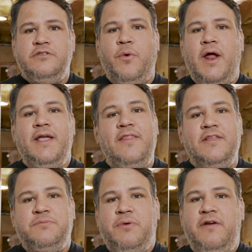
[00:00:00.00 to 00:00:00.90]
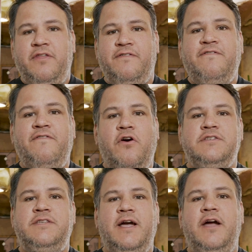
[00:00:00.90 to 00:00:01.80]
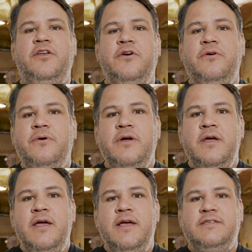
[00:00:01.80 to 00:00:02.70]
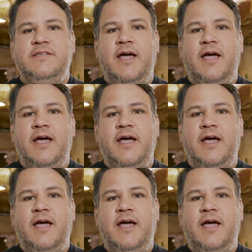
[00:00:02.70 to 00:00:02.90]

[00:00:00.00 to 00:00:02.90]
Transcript: So when I get this brief, the first thing I do is